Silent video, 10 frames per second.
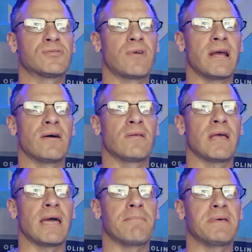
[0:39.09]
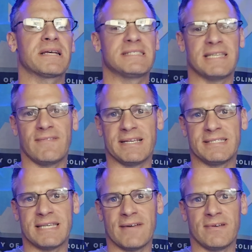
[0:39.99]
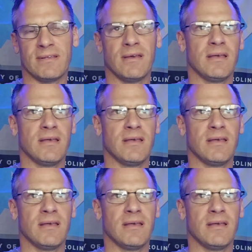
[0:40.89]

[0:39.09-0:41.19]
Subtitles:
round at pick 77.